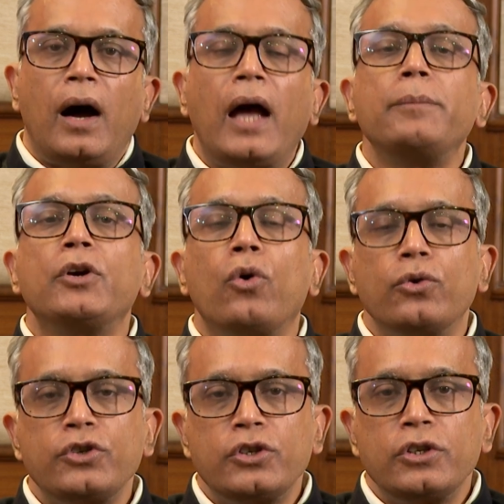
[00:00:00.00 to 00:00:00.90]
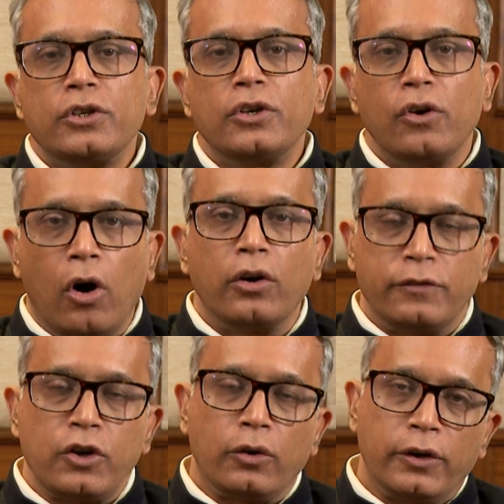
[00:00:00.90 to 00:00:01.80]
I'm your host,
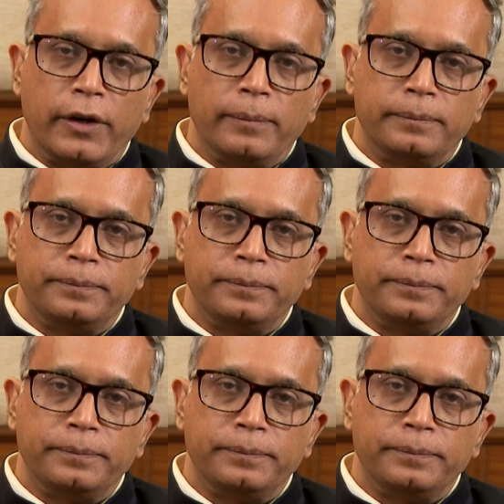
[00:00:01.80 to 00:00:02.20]
Gaurav Chaudhary.